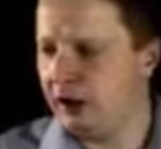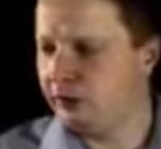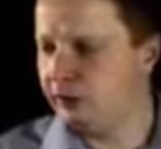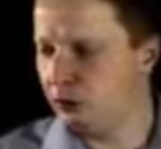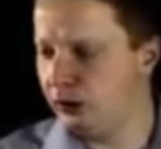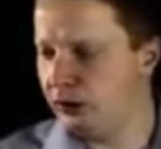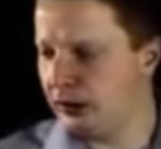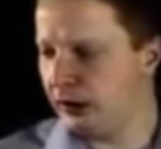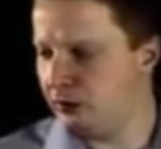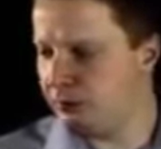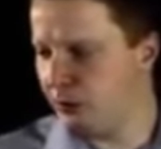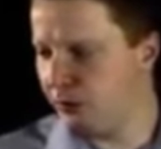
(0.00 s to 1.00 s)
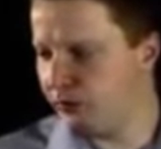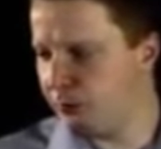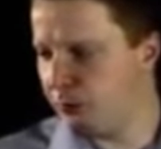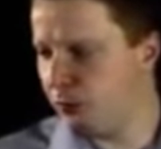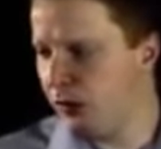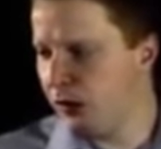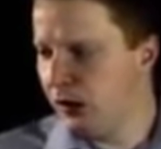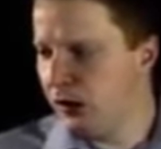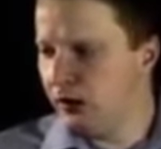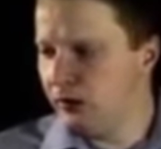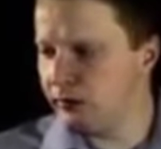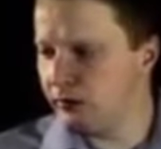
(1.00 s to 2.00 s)
as solid as possible.
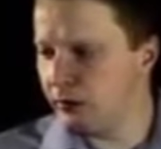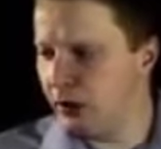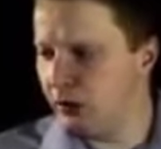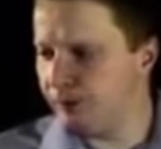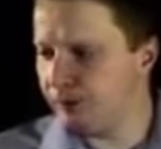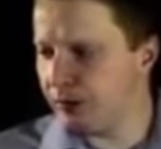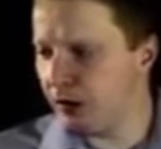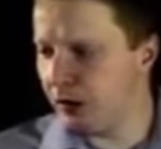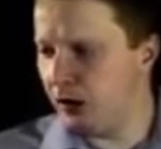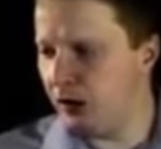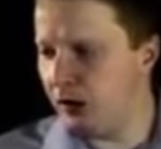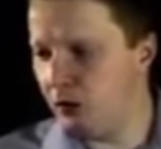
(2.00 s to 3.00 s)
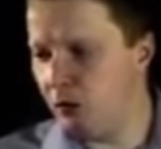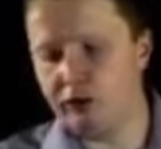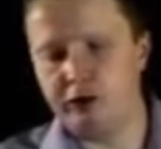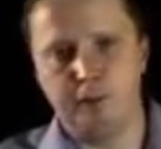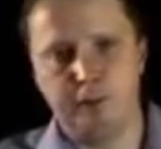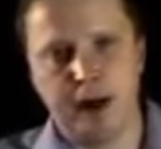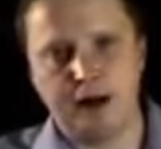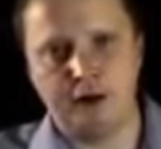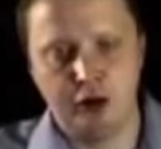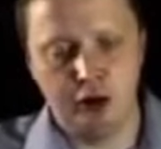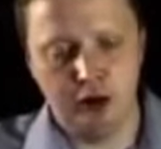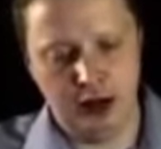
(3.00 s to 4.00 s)
So, what should Black
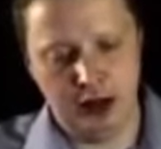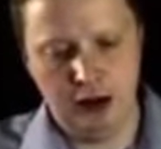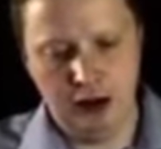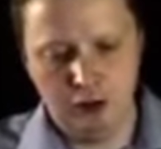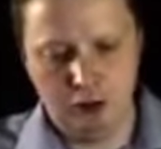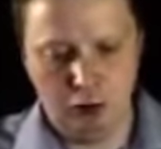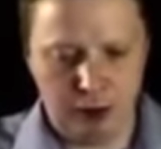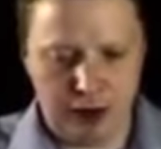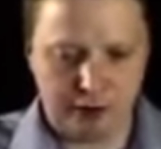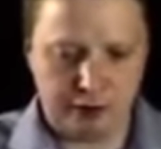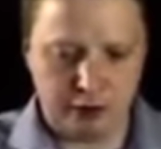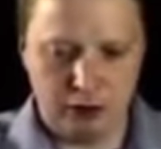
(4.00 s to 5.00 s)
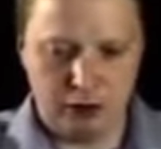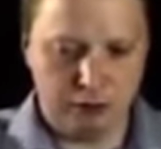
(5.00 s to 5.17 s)
do here? Well, let's